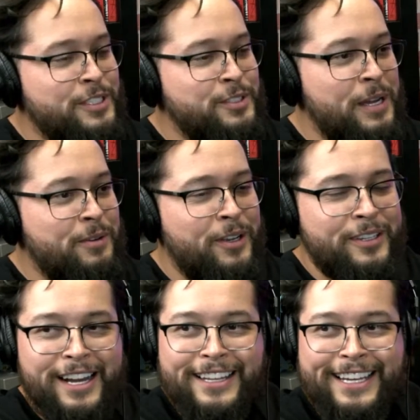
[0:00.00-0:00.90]
why we're all
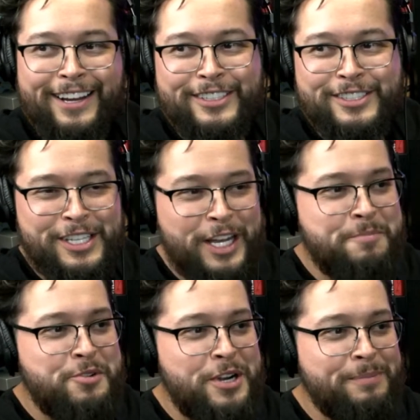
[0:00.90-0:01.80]
here. I like how it just like
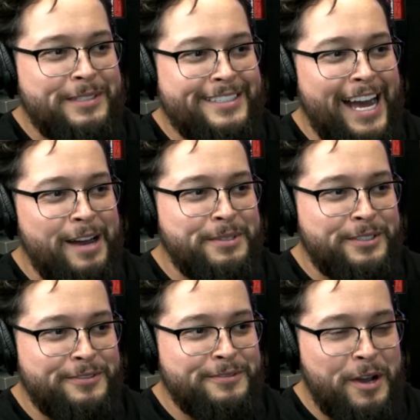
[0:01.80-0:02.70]
abrupt stop
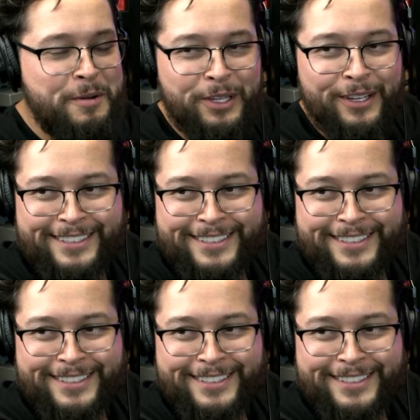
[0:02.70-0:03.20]
of applause.